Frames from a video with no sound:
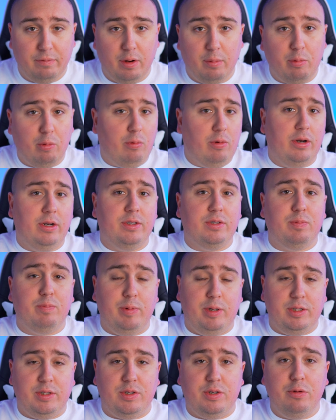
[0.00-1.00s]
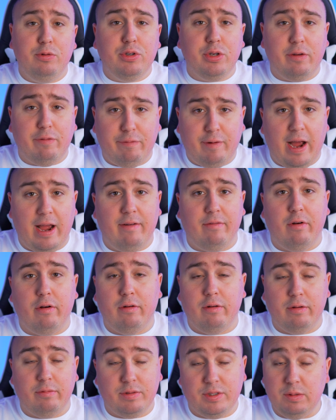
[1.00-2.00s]
Number one is usually
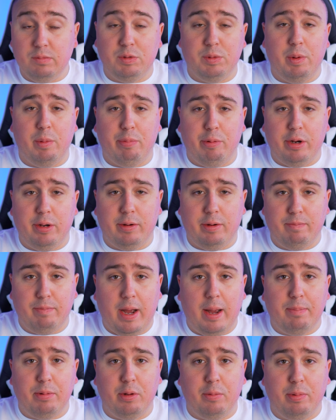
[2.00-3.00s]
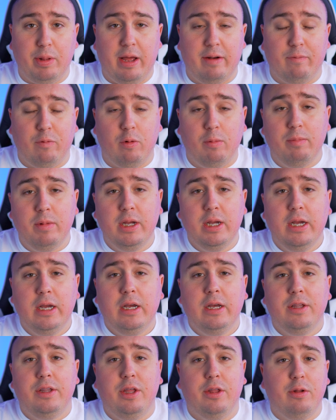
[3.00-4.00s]
Fiverr, seems to be a pretty popular platform.
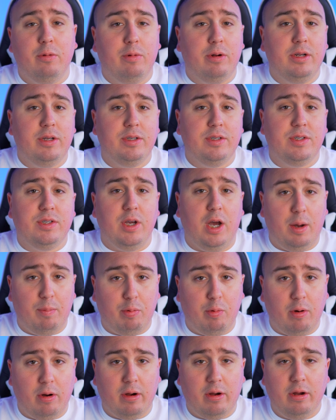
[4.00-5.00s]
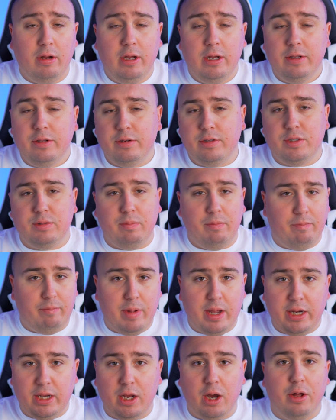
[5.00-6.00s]
The other one is Upwork. There's
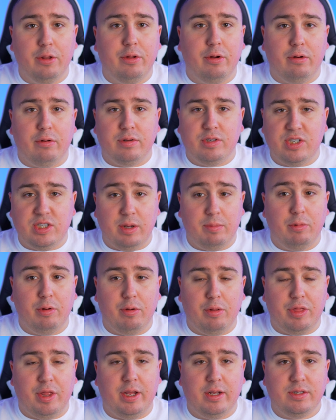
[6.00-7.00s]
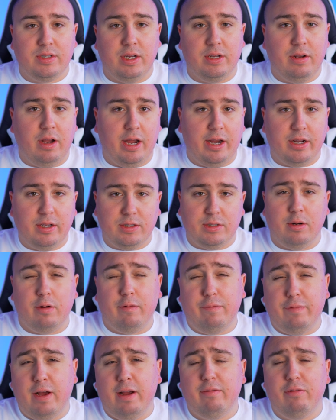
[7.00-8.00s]
many other similar things. I consider
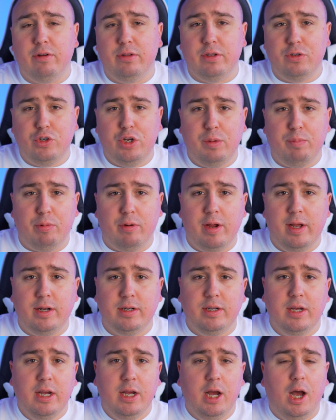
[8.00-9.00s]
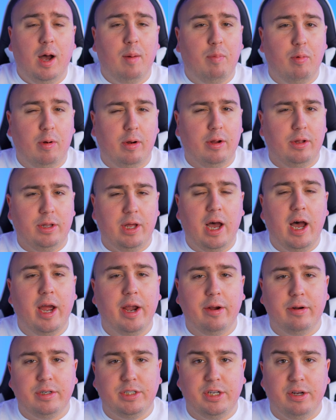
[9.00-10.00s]
Fiverr on the cheaper end, Upwork on the
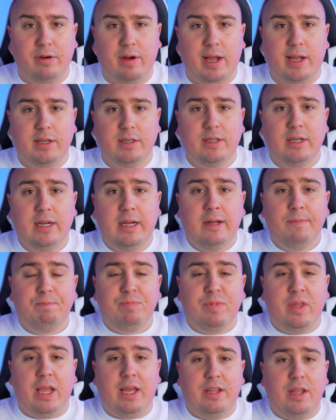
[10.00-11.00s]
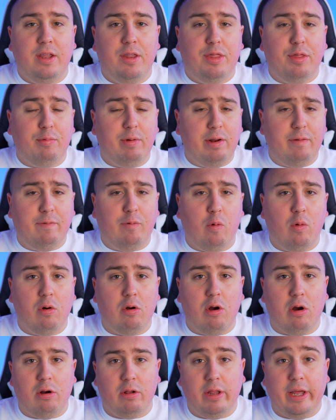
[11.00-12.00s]
higher tier end. And then 3 and
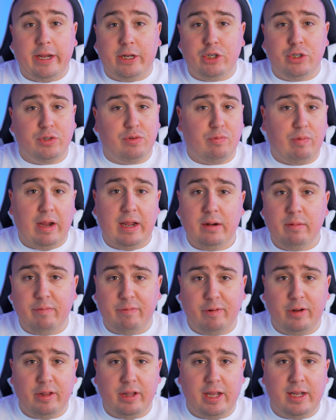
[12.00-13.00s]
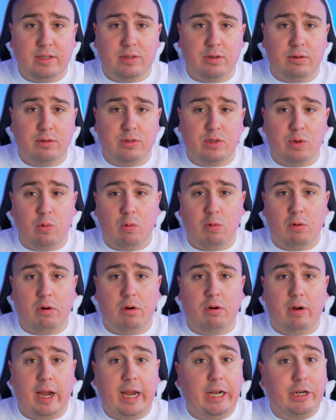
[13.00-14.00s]
4 are like just random freelancers
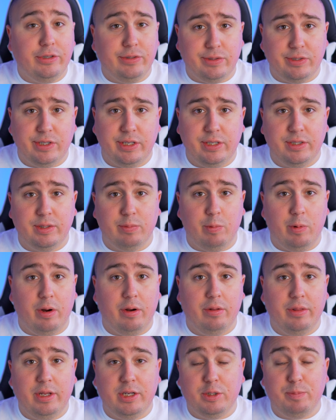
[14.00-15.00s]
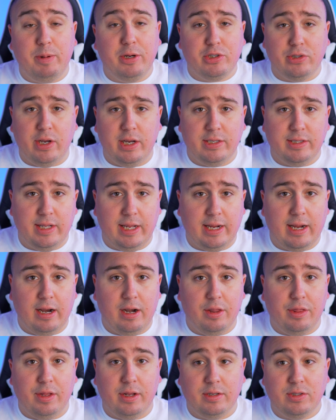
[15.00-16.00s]
or agencies where they specialize in that
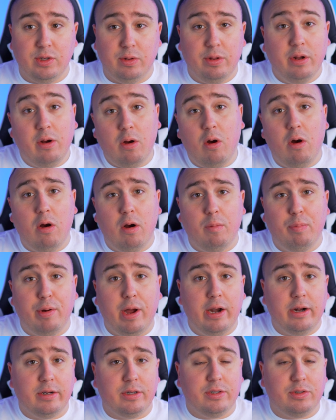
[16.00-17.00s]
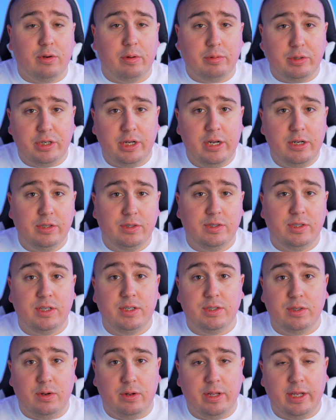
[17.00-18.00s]
kind of thing. So there are product description
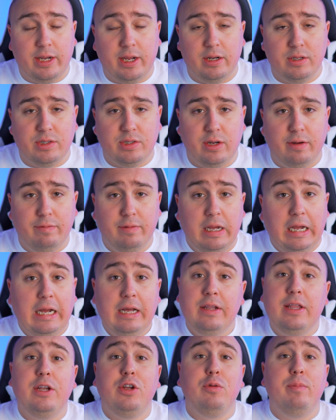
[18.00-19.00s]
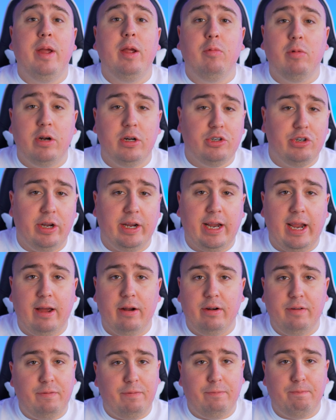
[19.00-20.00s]
agencies and all that kind of stuff that you may want to check
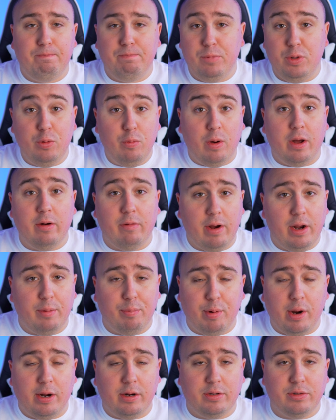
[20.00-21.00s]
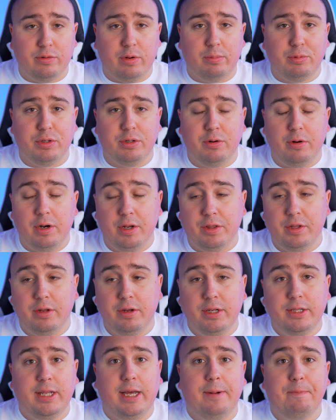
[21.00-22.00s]
out if you want to write a product description or anything
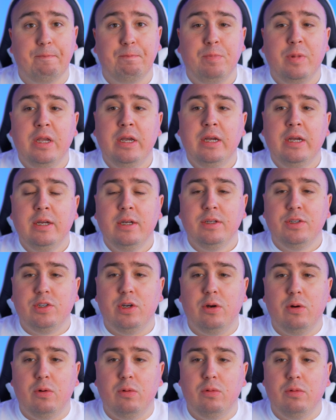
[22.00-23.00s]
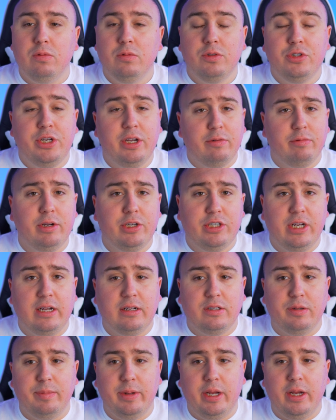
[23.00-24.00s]
like that. So she had reached
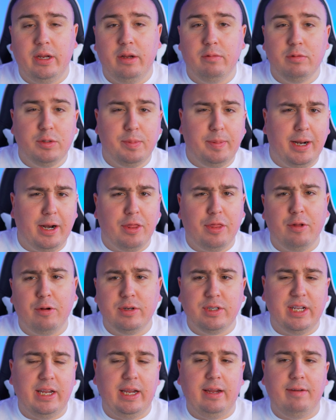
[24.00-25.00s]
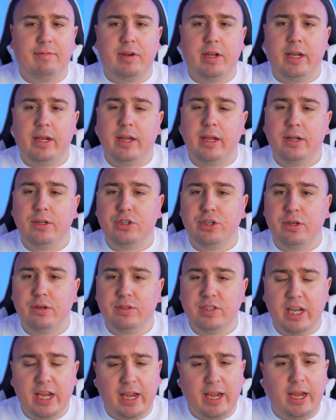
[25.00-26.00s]
out to me, it was about a Thursday evening, and she
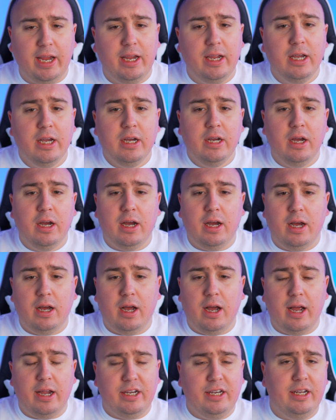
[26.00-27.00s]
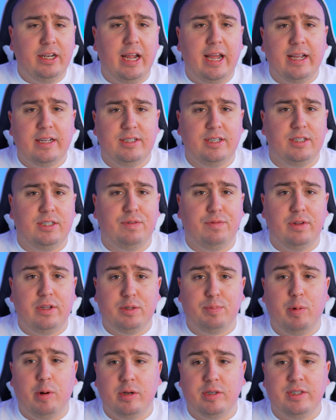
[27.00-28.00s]
goes, hey, I need access for
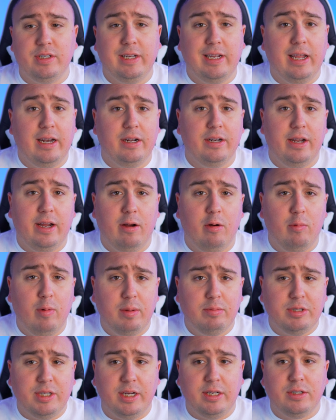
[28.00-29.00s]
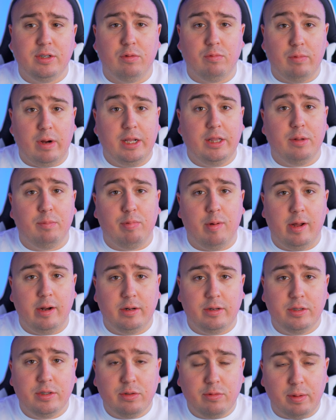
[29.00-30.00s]
this person to get into our website to write the
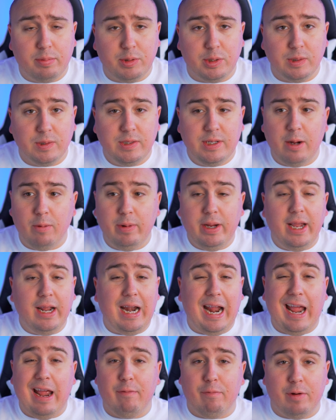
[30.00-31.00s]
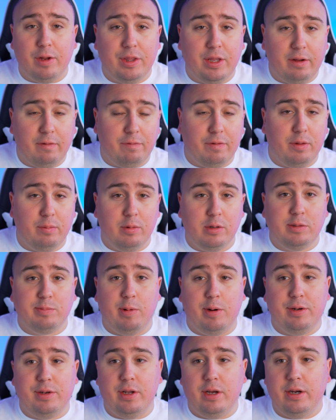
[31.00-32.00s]
product descriptions. Now we had everything for the most
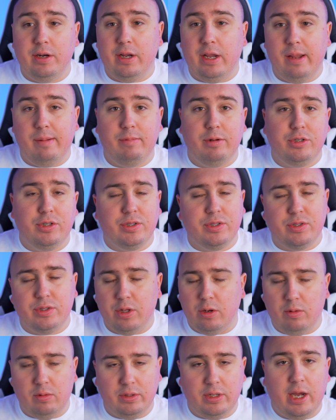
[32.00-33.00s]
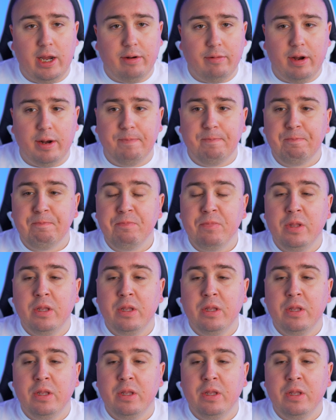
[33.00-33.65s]
part done, images, the whole nine, right?